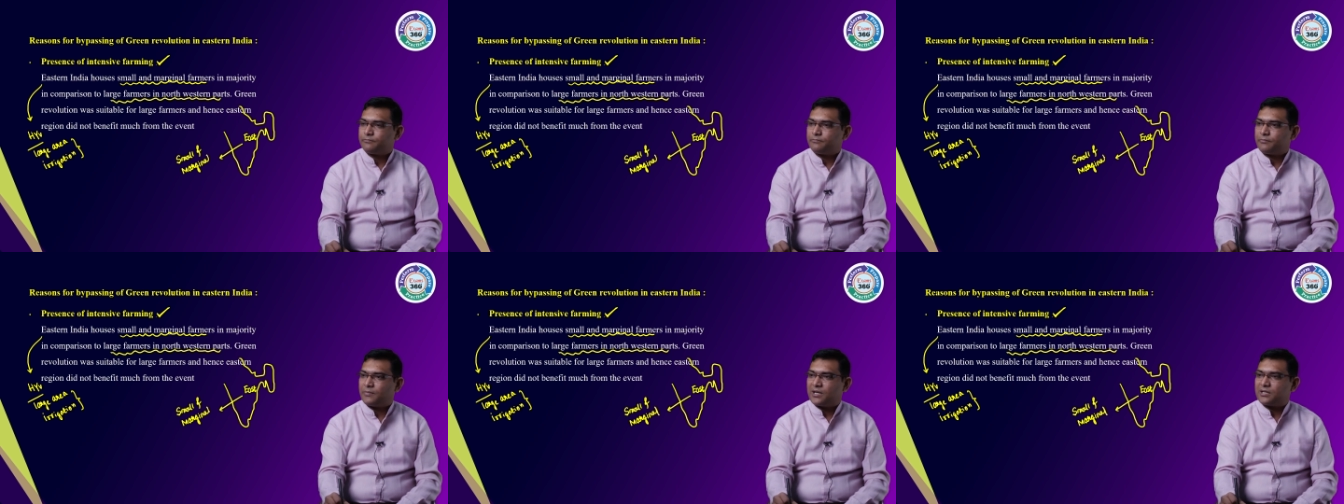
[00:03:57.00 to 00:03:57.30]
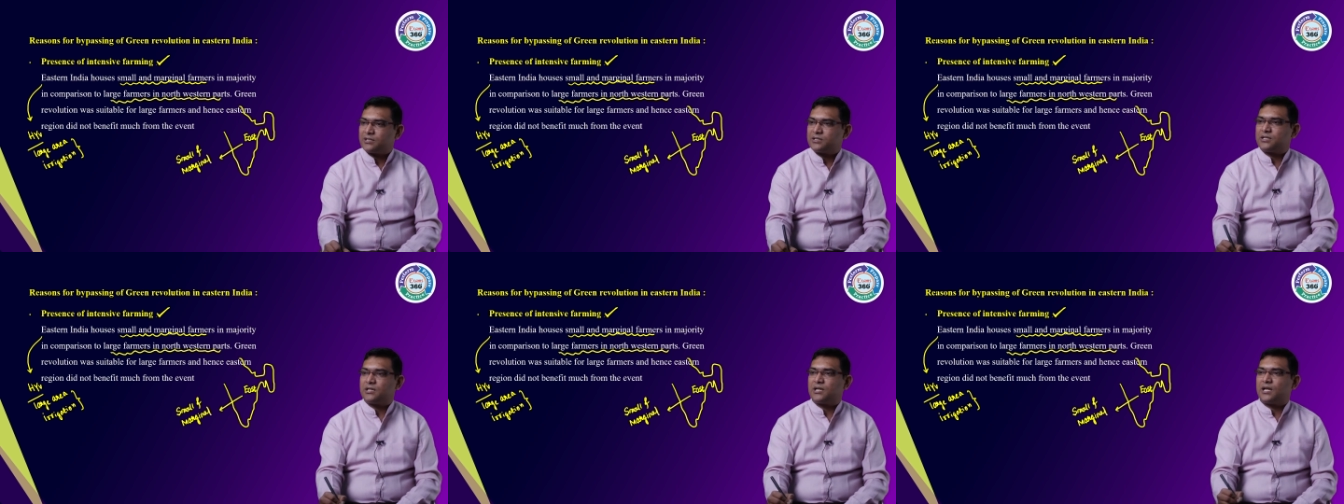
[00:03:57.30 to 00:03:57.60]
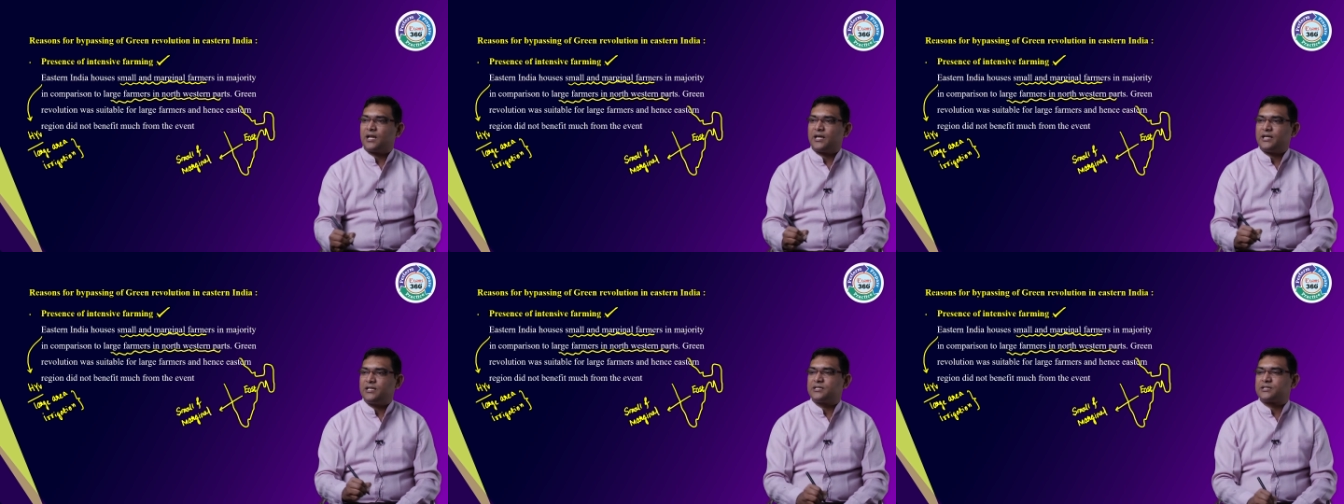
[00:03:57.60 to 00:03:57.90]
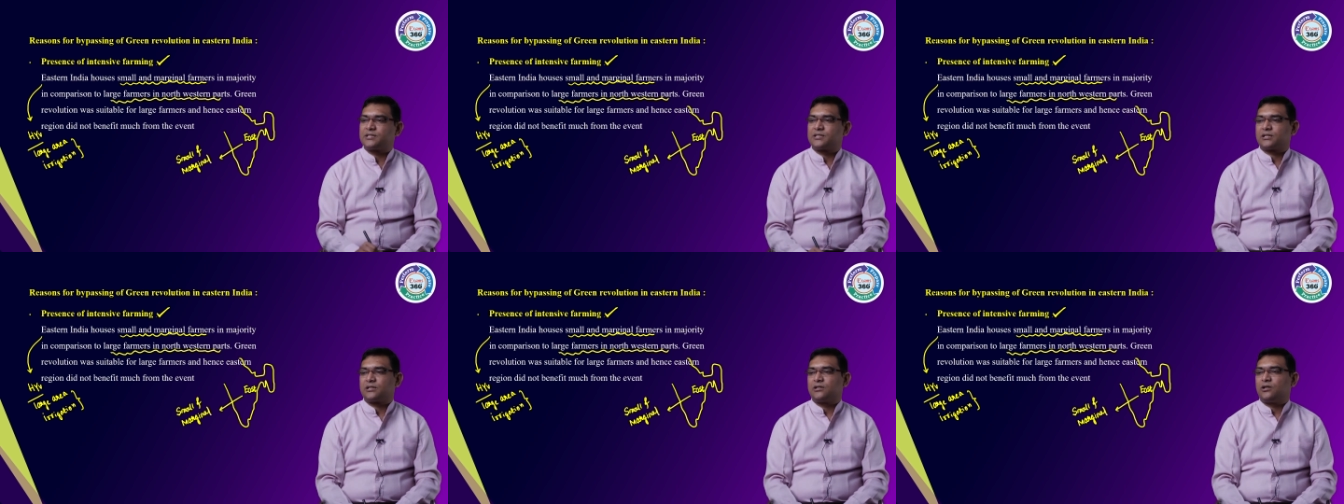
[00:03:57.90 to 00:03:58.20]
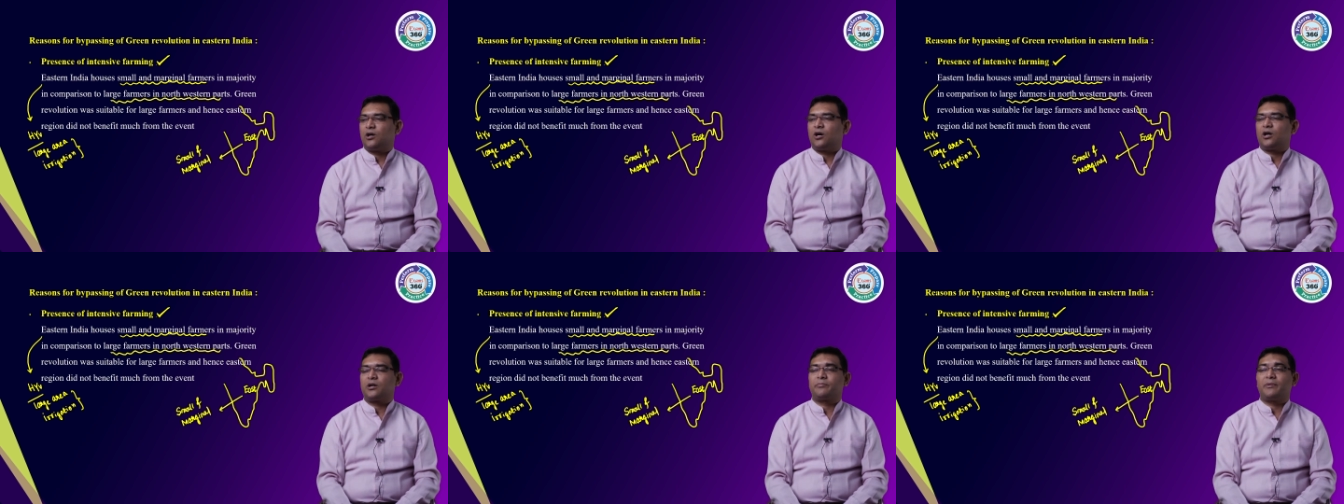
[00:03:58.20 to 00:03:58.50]
Marginalized
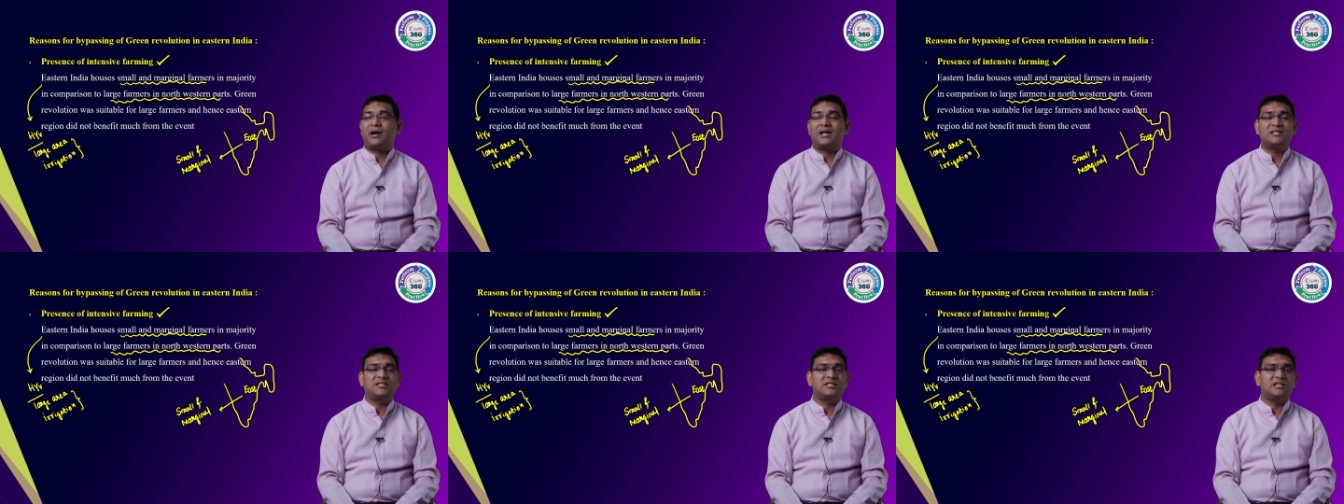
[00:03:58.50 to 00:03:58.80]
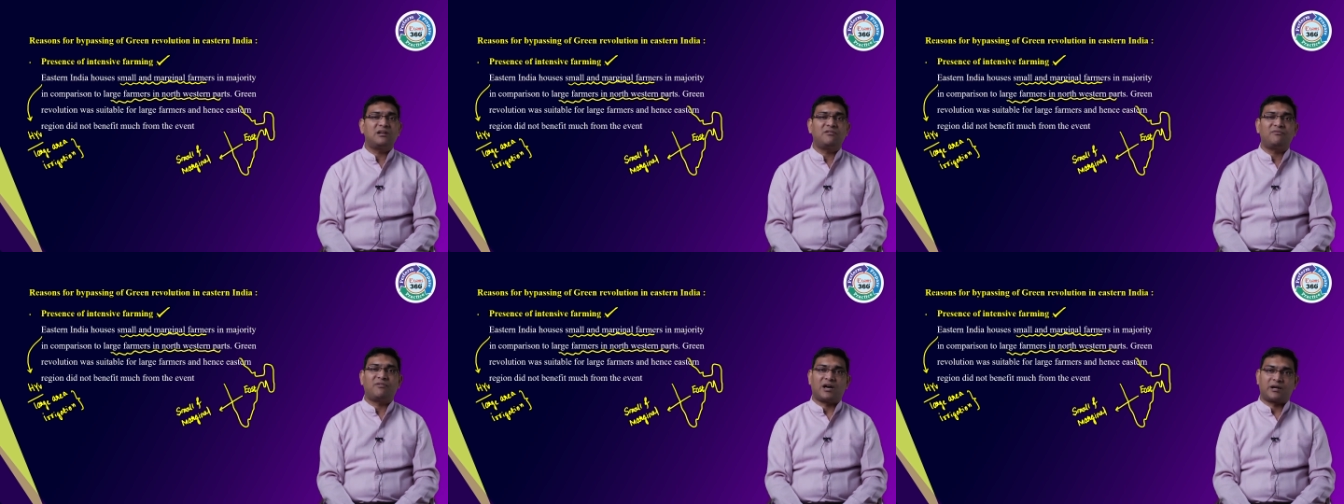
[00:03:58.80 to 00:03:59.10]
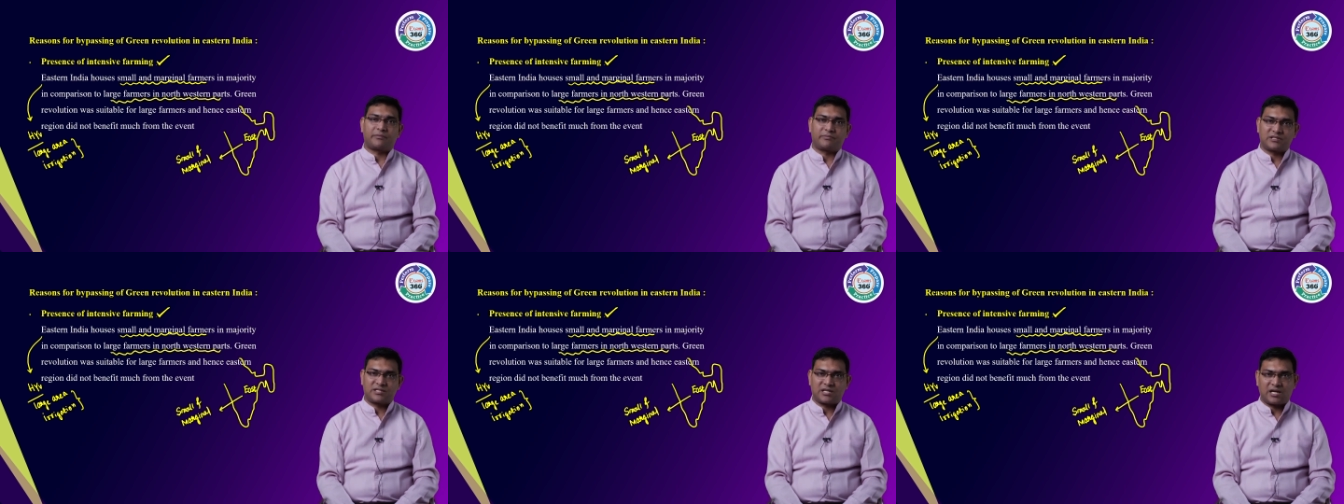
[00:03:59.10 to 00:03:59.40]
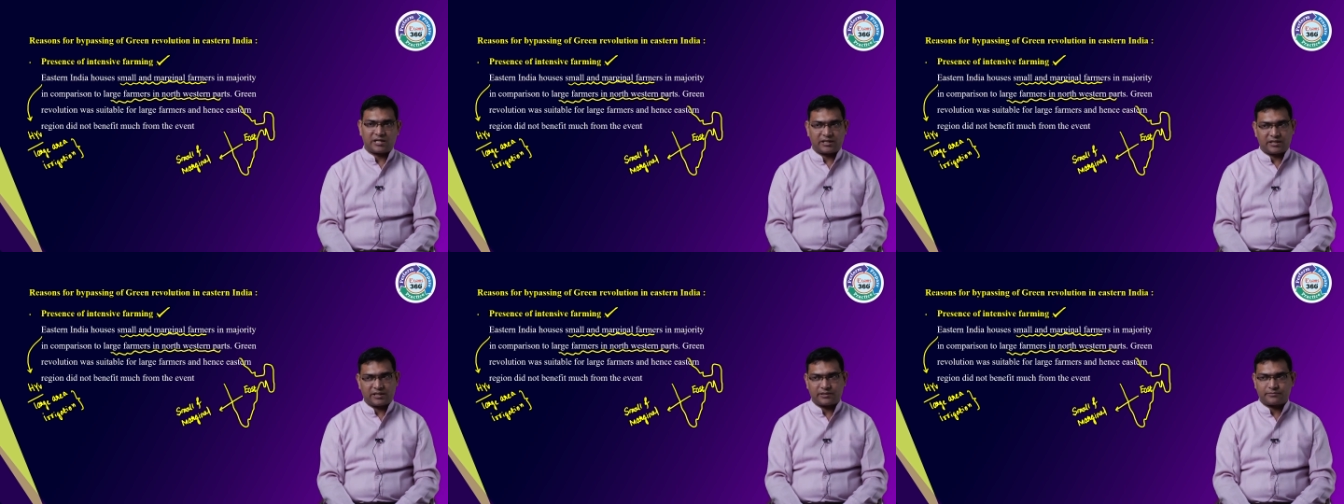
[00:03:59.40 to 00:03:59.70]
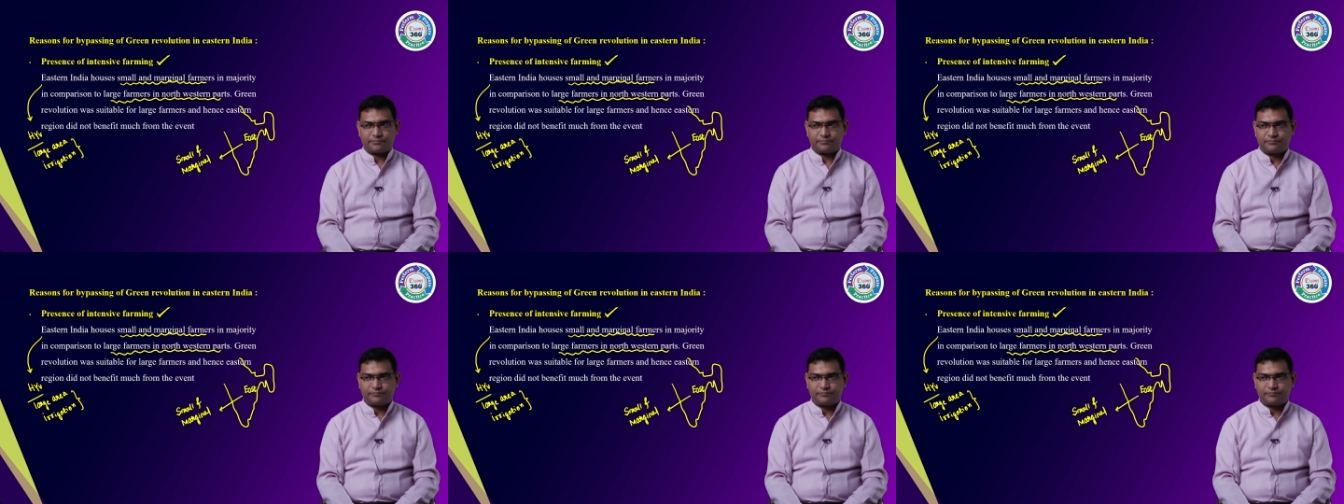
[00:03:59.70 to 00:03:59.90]
or marginal farmers are there.